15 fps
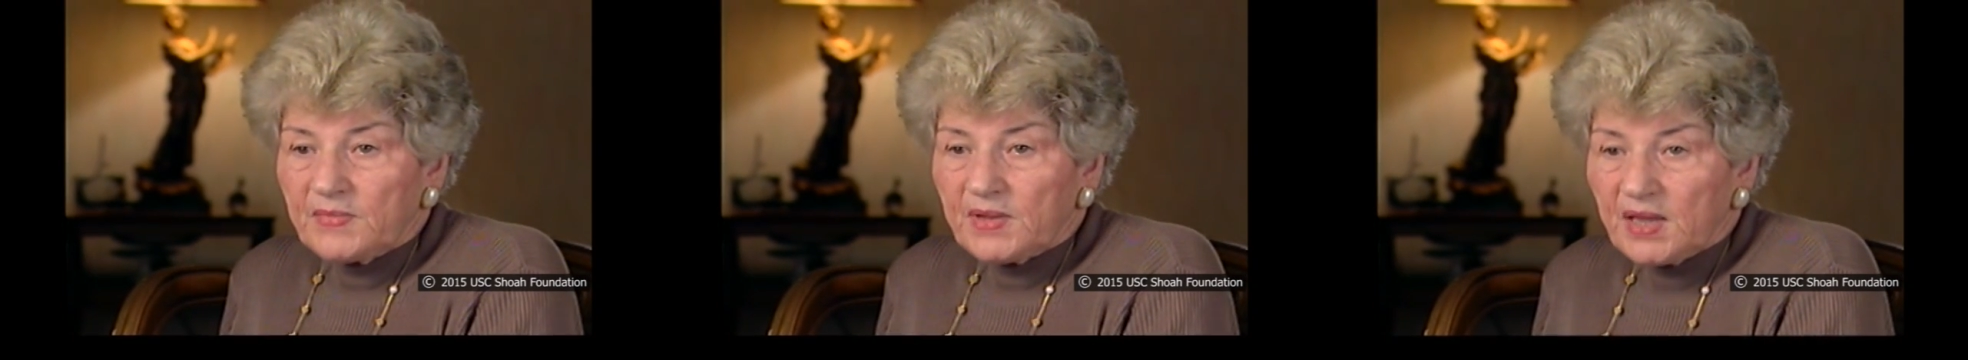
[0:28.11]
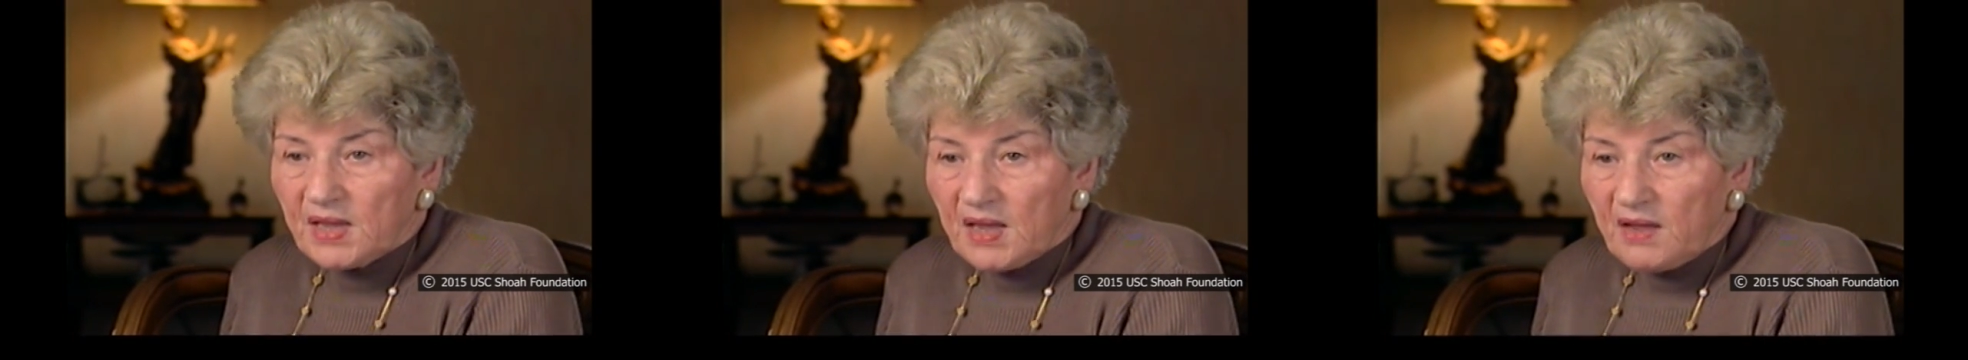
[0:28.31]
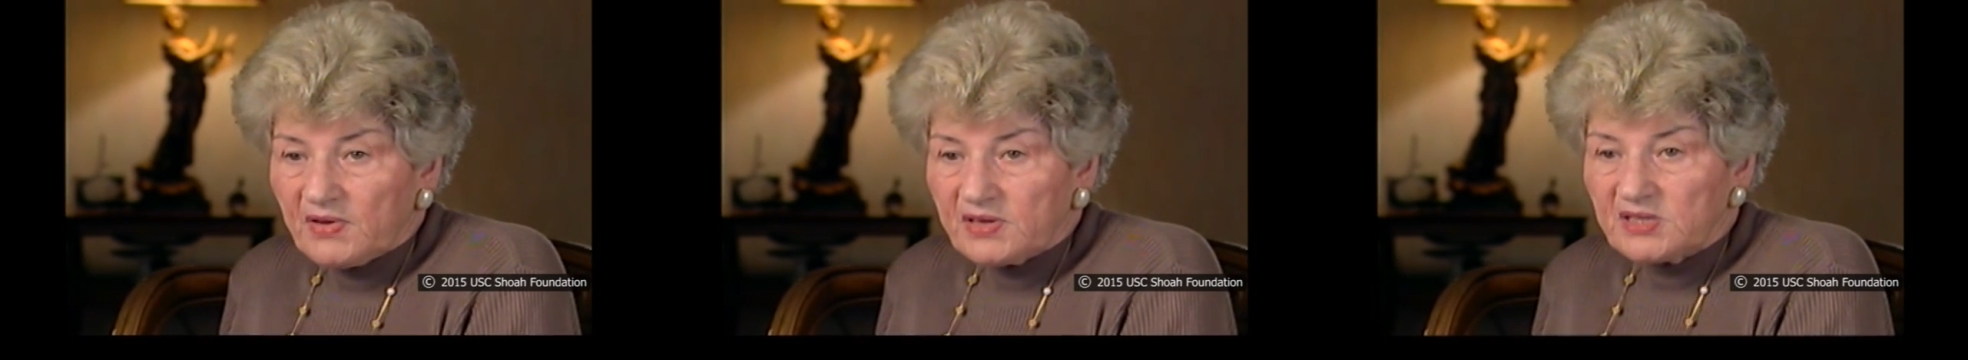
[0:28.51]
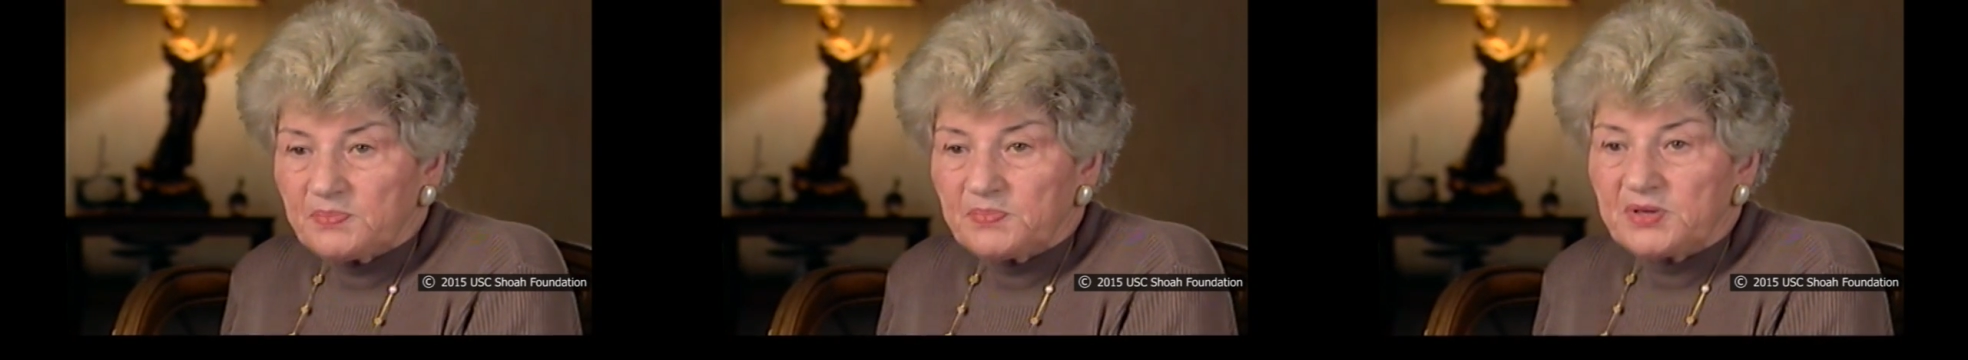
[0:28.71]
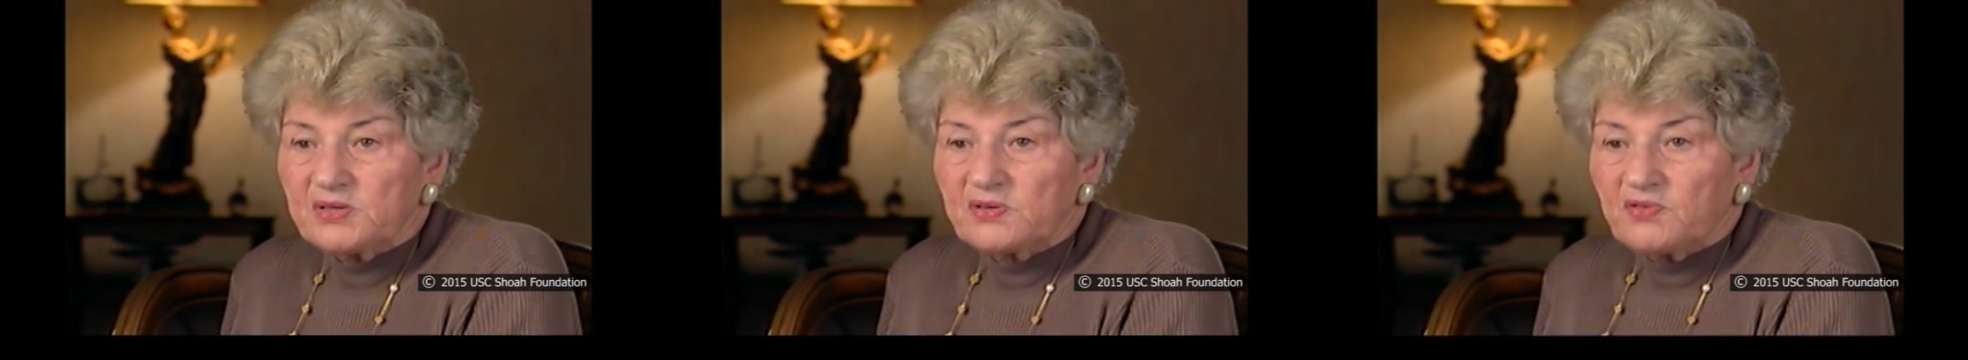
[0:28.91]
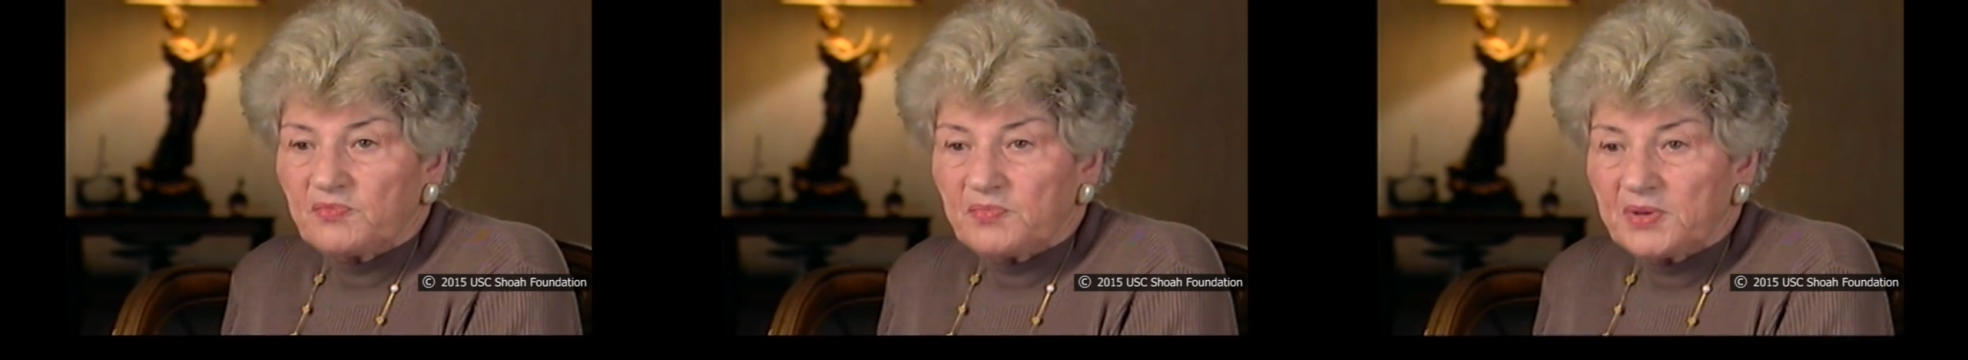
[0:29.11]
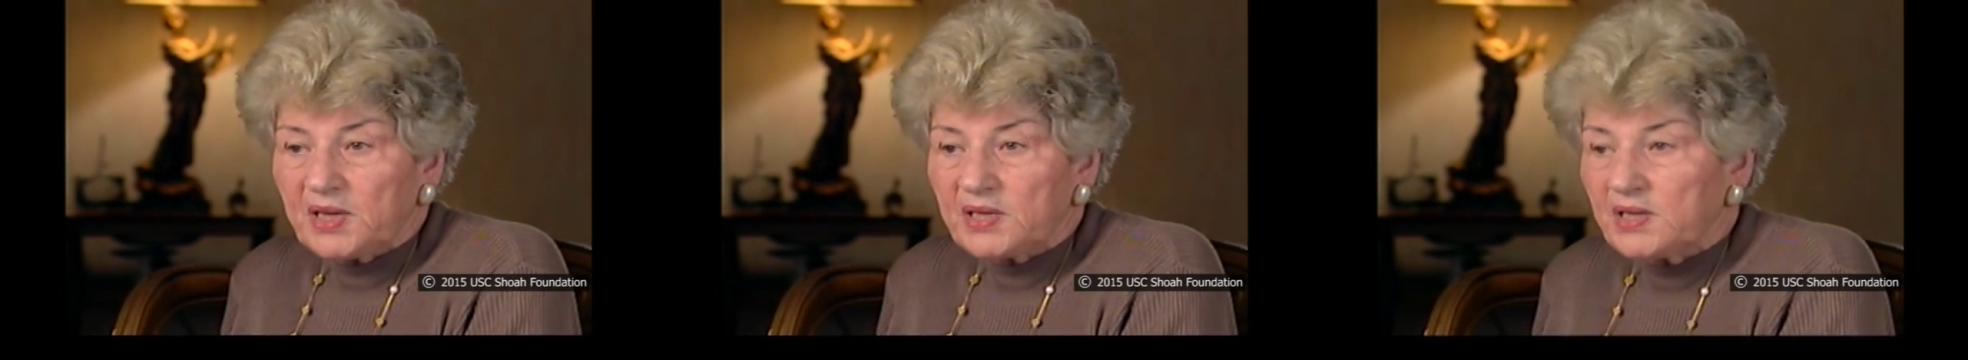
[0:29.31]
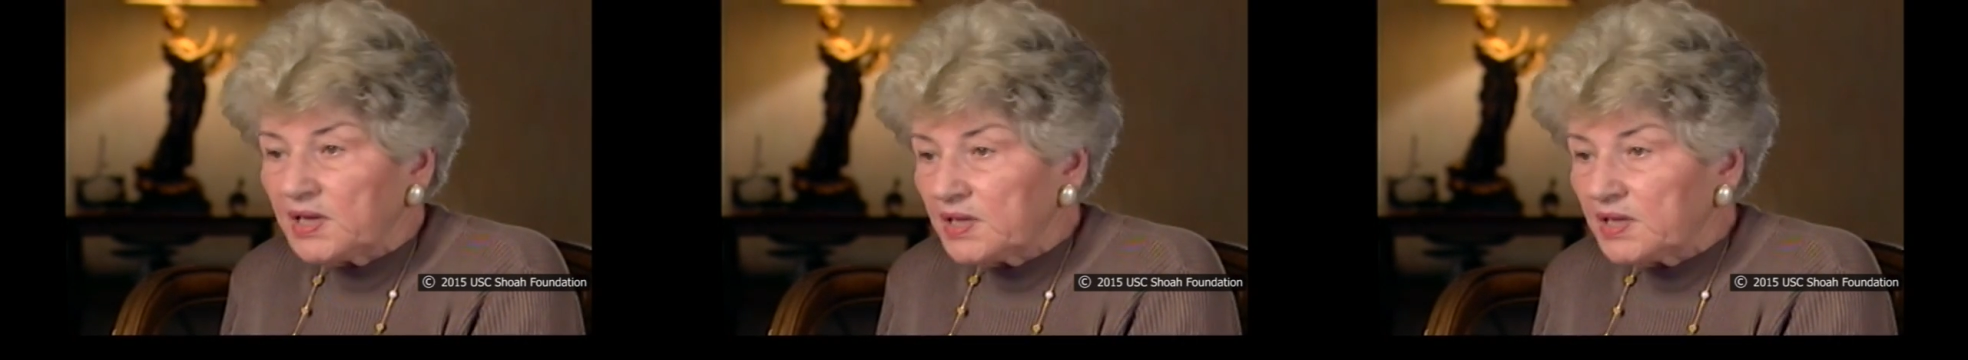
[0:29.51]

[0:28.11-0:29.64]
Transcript: They gave us a piece of bread,